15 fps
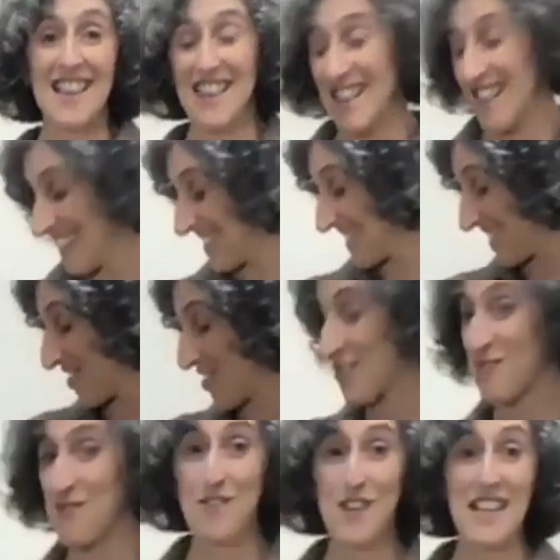it's just
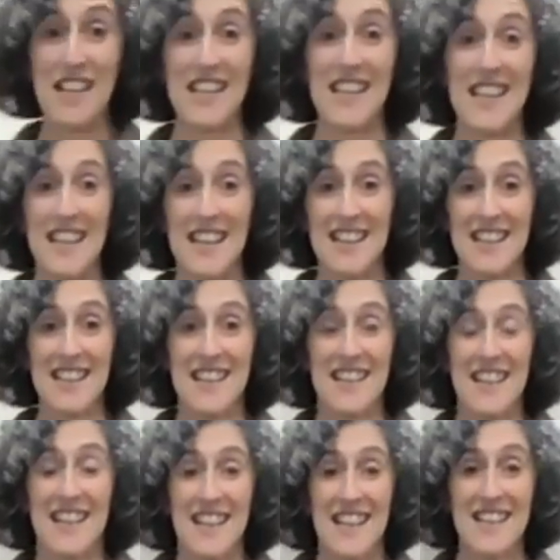really,
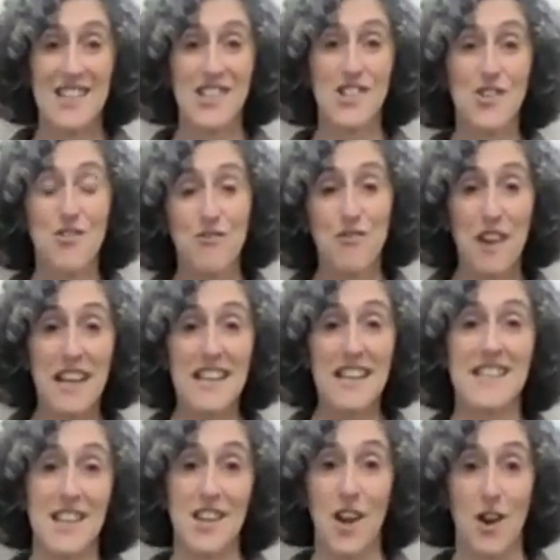it's
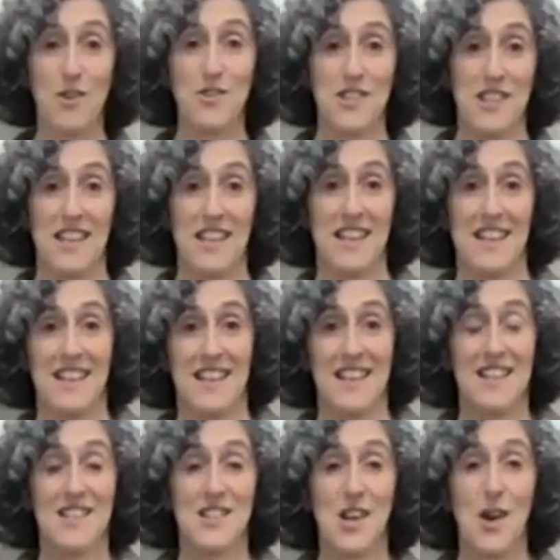crazy cozy.
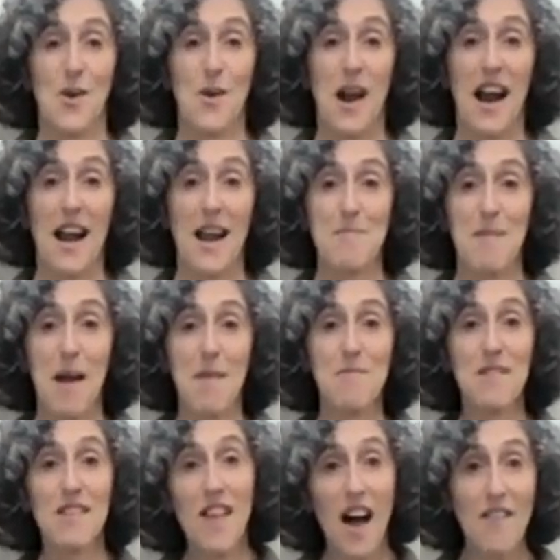So
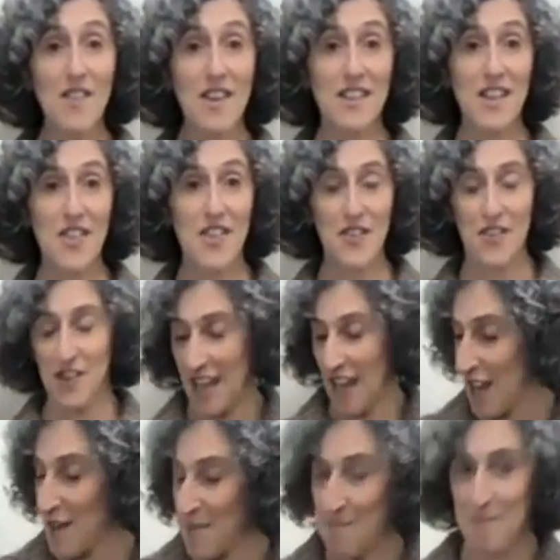I'm loving the
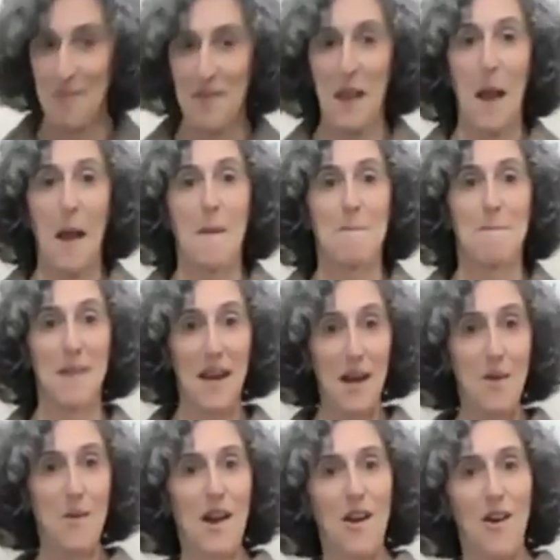38, but I
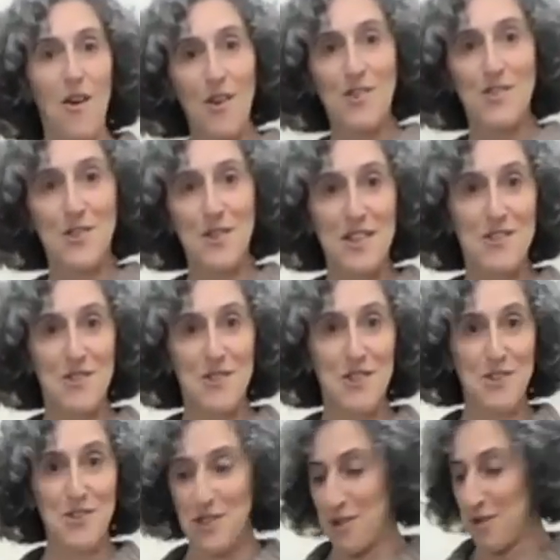want to also
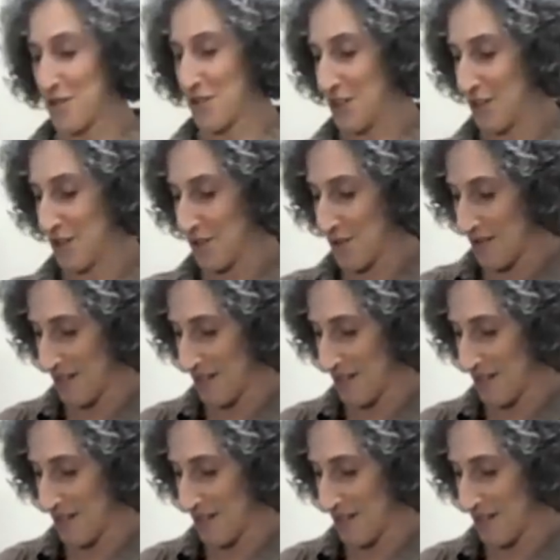introduce you to